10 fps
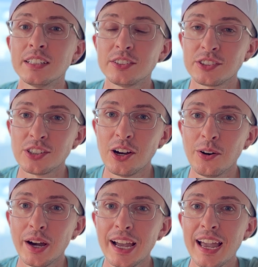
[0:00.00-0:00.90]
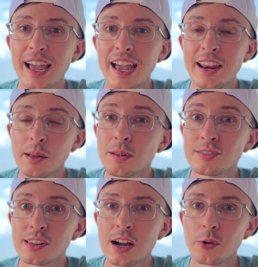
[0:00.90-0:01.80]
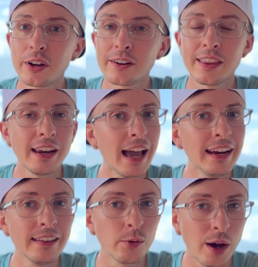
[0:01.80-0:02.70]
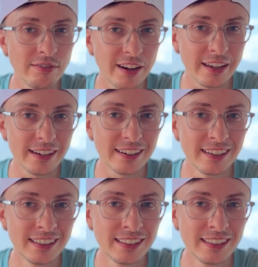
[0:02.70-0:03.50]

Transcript: So it uploads a lot quicker than any of the Wi-Fi here.